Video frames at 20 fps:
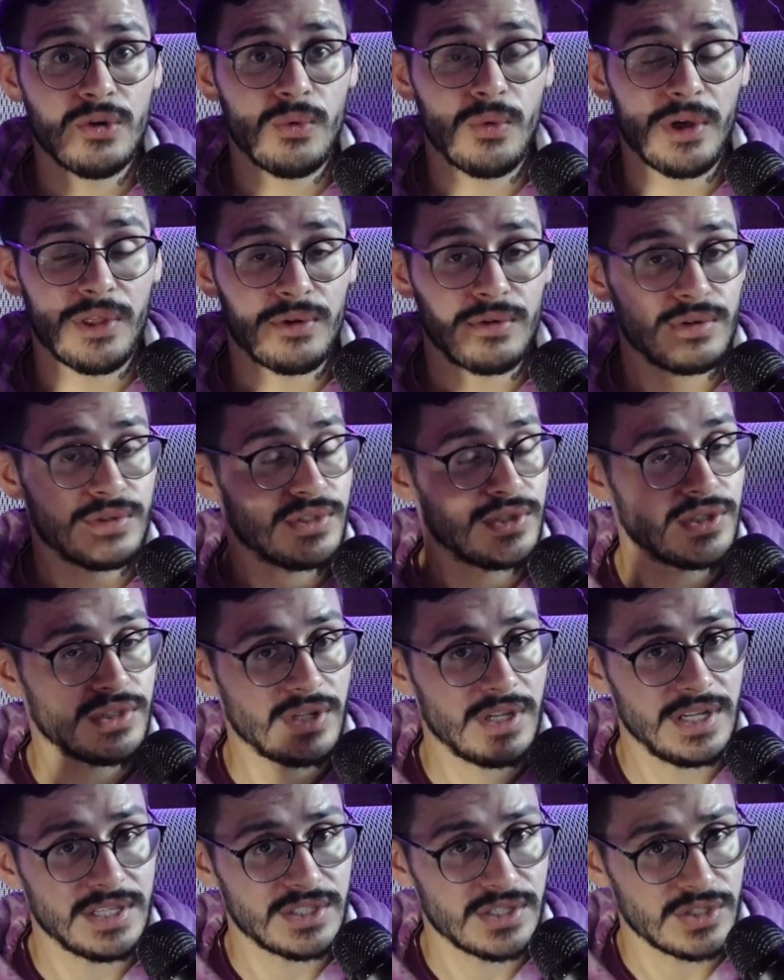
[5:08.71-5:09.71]
whether it's
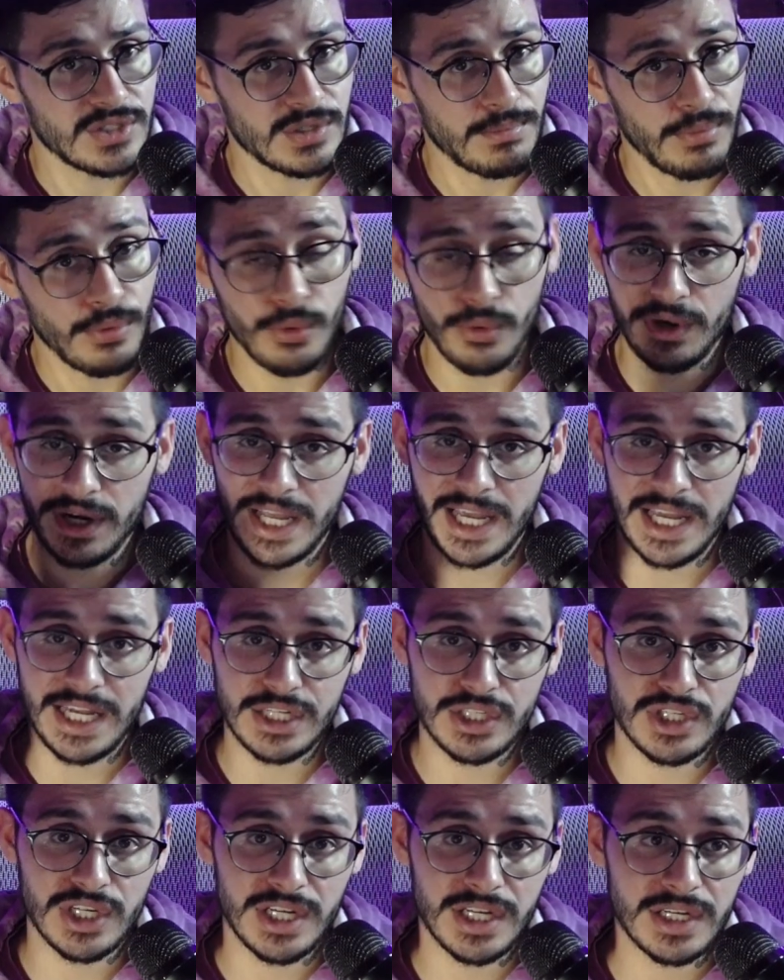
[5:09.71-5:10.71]
a support
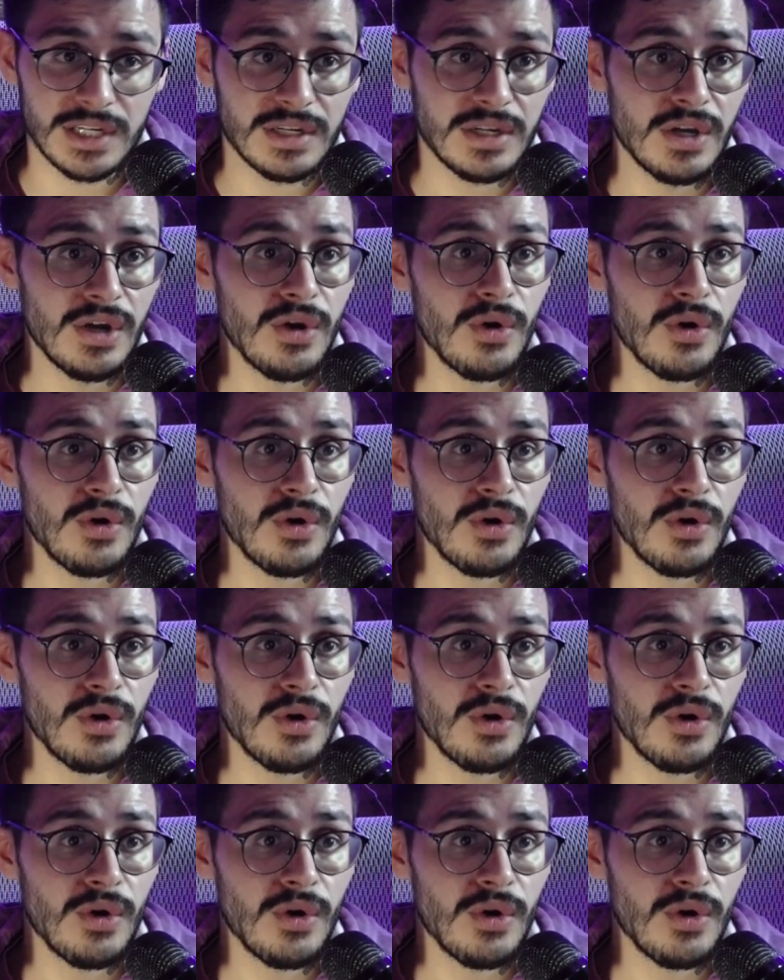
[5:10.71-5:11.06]
agent